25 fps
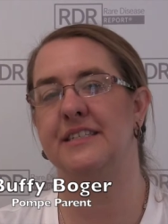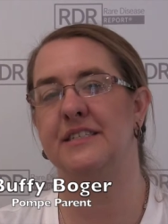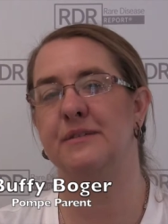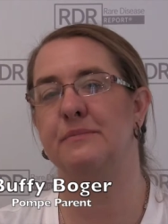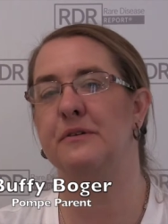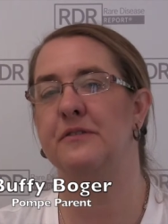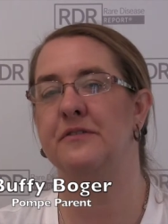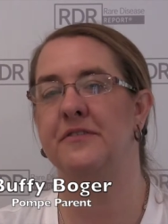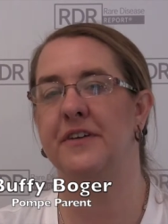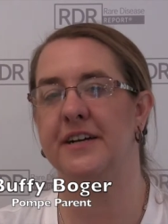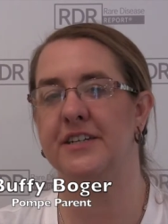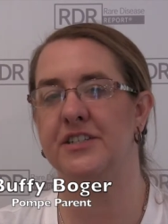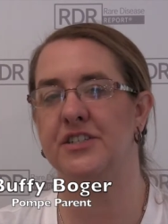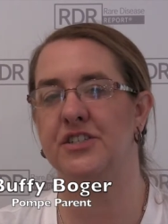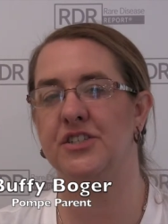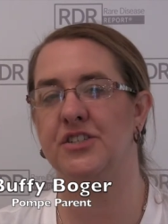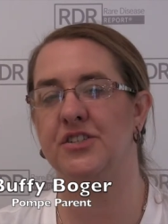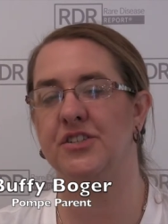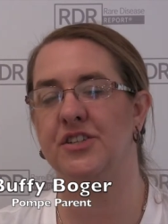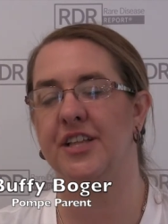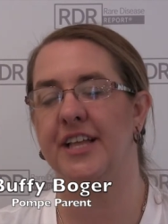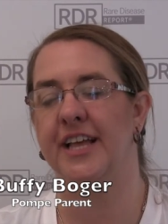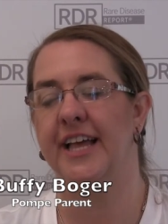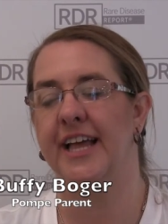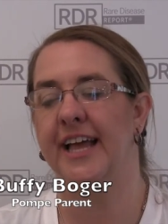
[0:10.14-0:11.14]
as a
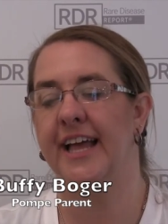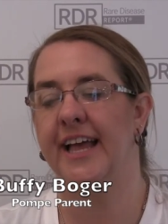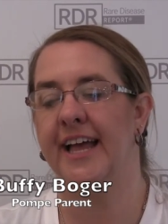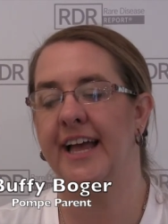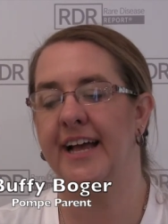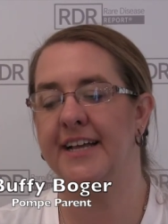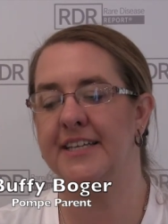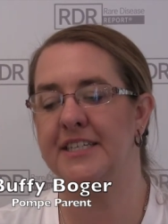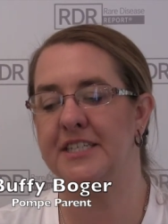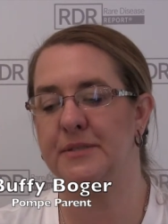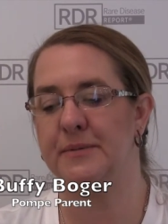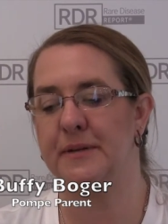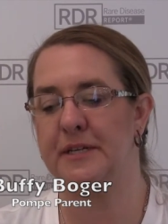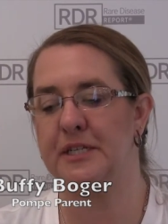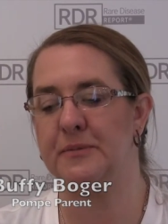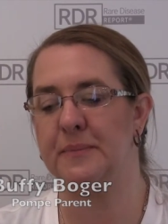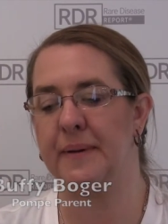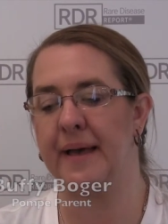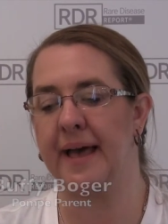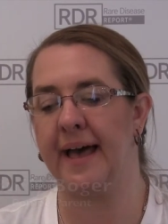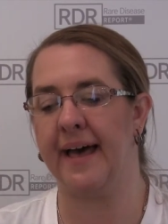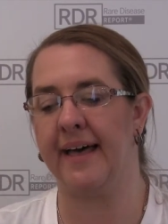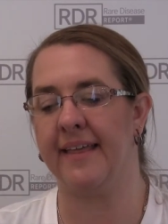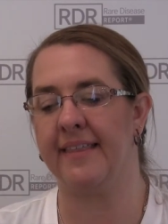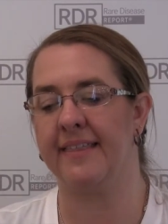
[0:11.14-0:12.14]
professional, as a speech
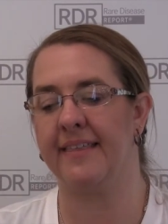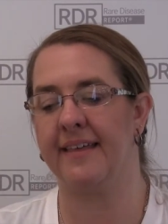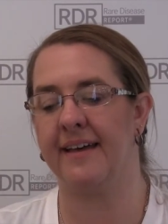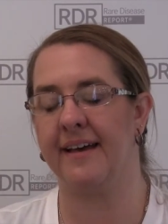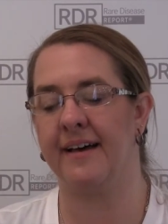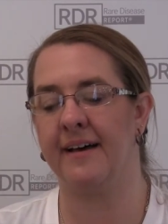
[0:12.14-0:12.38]
path.